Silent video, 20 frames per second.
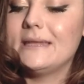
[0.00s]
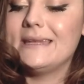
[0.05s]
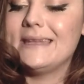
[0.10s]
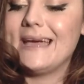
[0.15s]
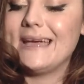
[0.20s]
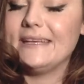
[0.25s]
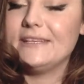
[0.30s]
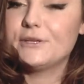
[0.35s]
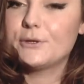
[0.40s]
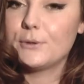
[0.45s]

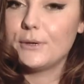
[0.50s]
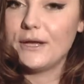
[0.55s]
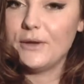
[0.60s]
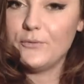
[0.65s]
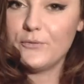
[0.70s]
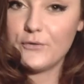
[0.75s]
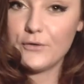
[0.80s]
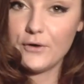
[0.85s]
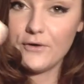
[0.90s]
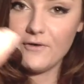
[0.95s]
Night
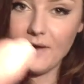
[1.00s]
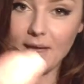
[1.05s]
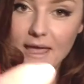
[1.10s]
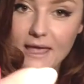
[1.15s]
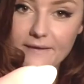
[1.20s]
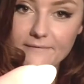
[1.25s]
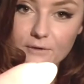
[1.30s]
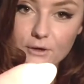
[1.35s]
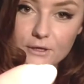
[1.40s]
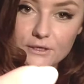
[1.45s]
Cream from
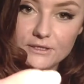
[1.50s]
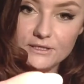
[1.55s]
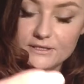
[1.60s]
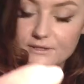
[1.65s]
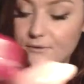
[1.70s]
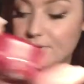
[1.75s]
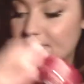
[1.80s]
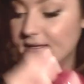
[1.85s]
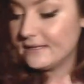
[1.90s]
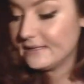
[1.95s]
Avon.
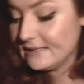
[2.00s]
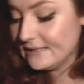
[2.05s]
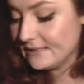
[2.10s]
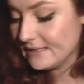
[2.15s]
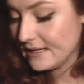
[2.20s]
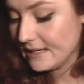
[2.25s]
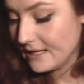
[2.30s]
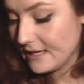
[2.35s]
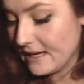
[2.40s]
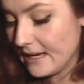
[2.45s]
So this,
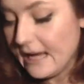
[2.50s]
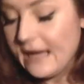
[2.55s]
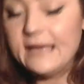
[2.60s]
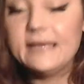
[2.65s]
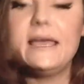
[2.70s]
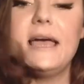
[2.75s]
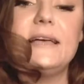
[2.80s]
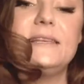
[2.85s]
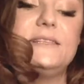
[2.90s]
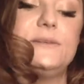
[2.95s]
I
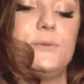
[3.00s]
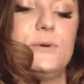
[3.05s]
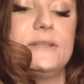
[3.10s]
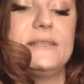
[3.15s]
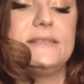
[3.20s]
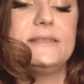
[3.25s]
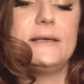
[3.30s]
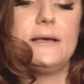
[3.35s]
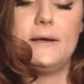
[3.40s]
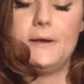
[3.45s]
guess,
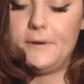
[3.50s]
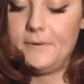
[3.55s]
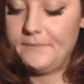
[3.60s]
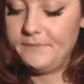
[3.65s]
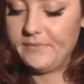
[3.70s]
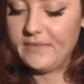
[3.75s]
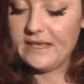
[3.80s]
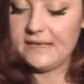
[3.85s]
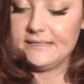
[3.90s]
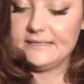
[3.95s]
is
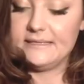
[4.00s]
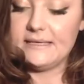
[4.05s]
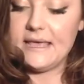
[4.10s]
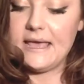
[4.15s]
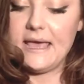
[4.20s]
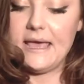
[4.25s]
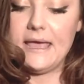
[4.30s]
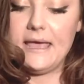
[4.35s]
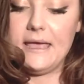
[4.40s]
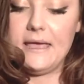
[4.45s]

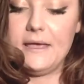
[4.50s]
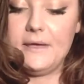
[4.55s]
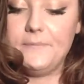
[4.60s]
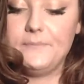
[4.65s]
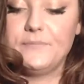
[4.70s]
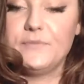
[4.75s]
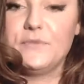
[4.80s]
a